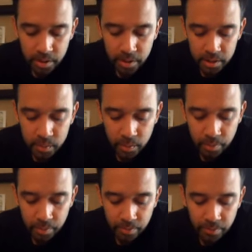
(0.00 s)
this
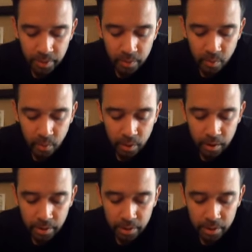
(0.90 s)
will prevent
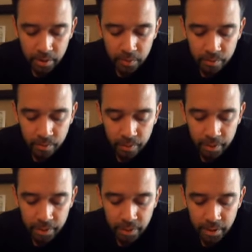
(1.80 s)
water and dirt from
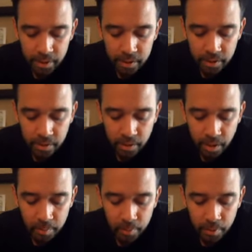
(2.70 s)
getting into the
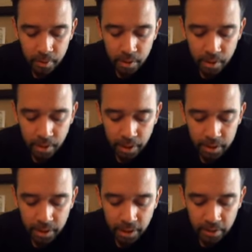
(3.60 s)
coupler
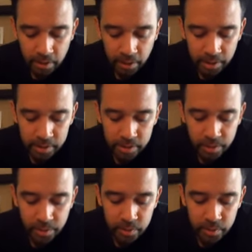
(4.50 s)
and the air lines.